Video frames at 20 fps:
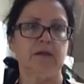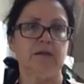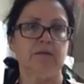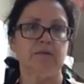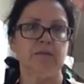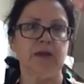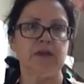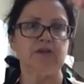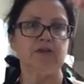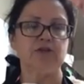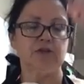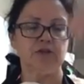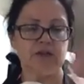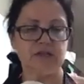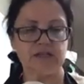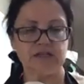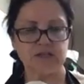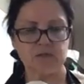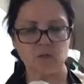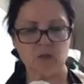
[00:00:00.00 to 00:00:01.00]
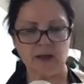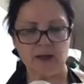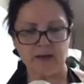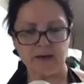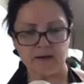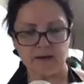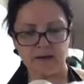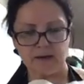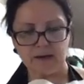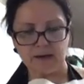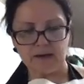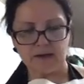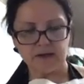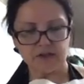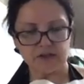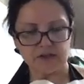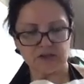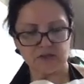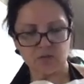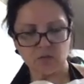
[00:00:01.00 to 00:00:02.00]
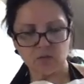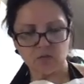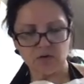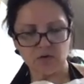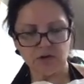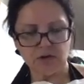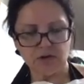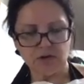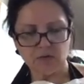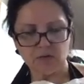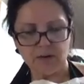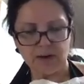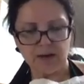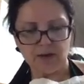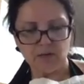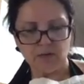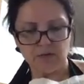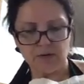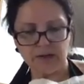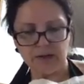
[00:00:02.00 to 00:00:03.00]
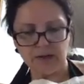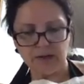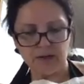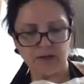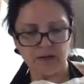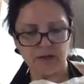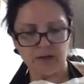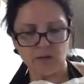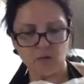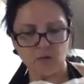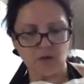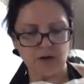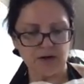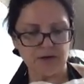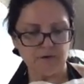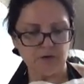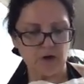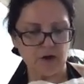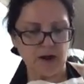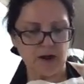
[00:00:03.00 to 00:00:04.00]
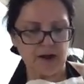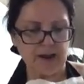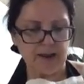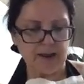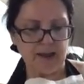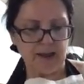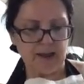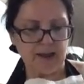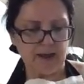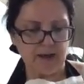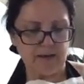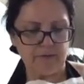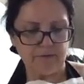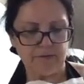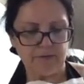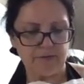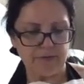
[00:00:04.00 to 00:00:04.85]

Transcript: make sure that it's wet, and I just swirl it around in whatever I have.